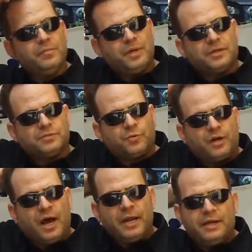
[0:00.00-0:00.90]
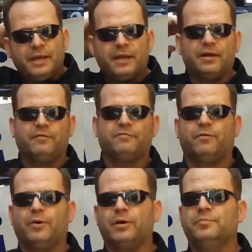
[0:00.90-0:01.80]
because we're not here
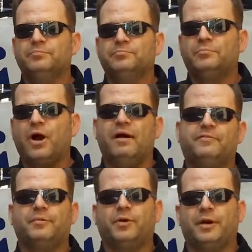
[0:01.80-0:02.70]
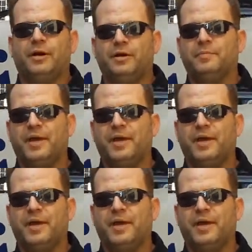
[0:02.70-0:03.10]
for profit. We're here to